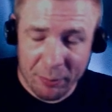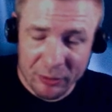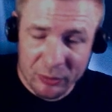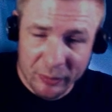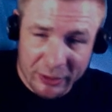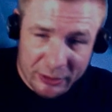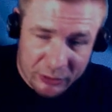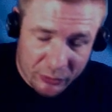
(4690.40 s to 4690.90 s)

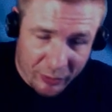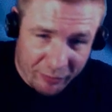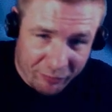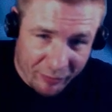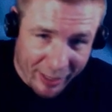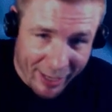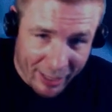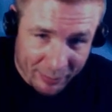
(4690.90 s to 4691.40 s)
between the two
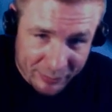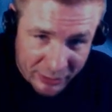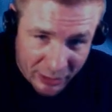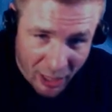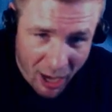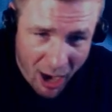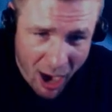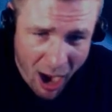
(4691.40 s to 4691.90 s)
different apps
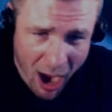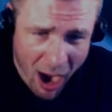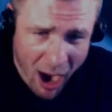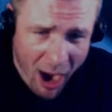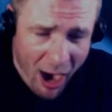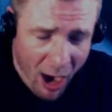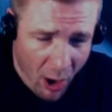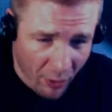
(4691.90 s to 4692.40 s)

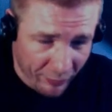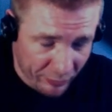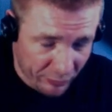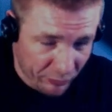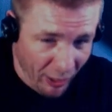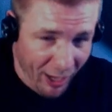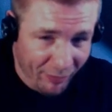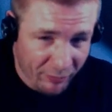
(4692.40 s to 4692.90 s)
or the
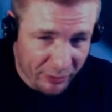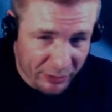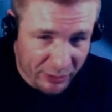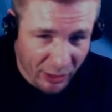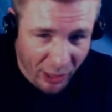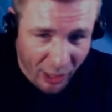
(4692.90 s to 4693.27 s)
drivers.